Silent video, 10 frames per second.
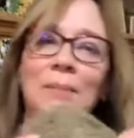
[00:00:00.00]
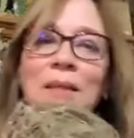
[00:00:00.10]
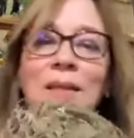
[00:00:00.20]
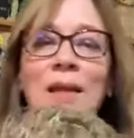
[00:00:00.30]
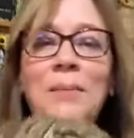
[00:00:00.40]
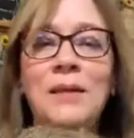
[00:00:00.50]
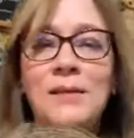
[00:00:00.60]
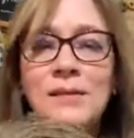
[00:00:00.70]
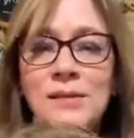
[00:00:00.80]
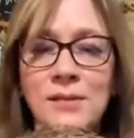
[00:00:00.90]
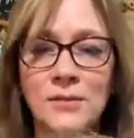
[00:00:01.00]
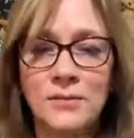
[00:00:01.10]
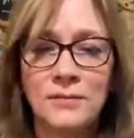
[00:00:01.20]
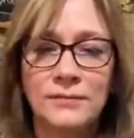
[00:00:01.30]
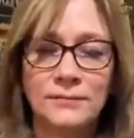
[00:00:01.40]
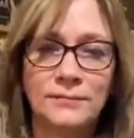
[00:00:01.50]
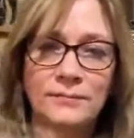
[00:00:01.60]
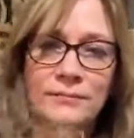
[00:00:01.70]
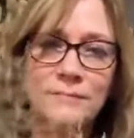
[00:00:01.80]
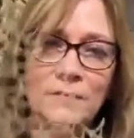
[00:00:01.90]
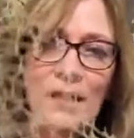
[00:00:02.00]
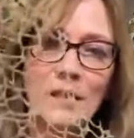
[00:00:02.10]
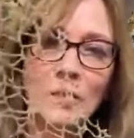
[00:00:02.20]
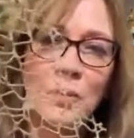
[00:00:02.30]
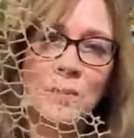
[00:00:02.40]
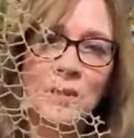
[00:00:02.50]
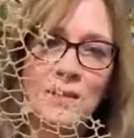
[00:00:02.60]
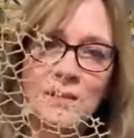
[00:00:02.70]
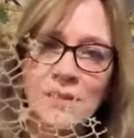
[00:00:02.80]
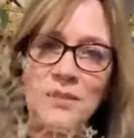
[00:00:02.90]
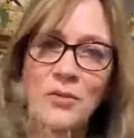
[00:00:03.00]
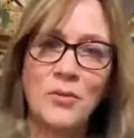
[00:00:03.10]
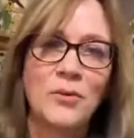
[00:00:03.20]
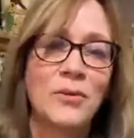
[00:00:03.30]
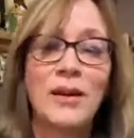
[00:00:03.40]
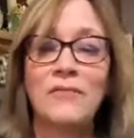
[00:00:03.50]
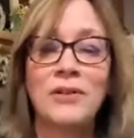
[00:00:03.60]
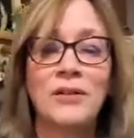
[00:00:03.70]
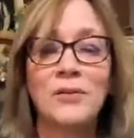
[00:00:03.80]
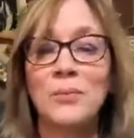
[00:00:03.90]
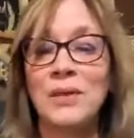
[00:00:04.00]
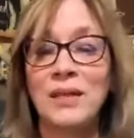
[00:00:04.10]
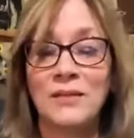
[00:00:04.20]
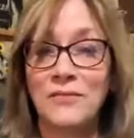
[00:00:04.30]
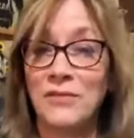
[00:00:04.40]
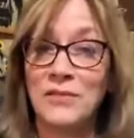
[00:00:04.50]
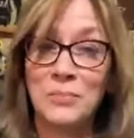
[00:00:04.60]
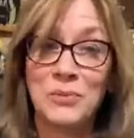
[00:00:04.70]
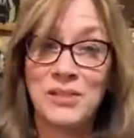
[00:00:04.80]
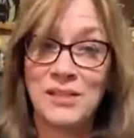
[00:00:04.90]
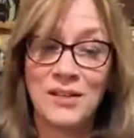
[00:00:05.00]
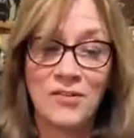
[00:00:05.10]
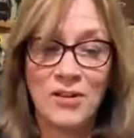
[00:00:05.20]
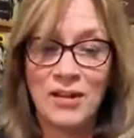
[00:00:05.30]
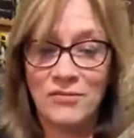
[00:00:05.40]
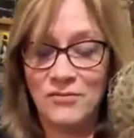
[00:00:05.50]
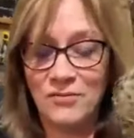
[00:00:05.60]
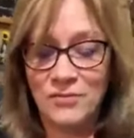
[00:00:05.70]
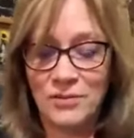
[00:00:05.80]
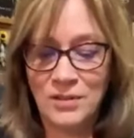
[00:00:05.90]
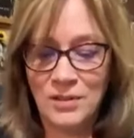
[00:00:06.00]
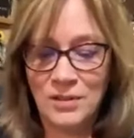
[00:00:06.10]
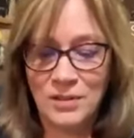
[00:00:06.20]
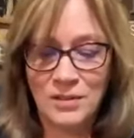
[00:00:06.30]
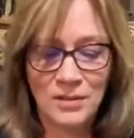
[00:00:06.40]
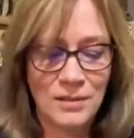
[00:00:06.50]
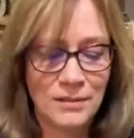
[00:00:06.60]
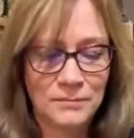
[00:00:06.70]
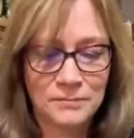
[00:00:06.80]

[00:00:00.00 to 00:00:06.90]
Hobby Lobby also in the ribbon, so every other week, 50% off.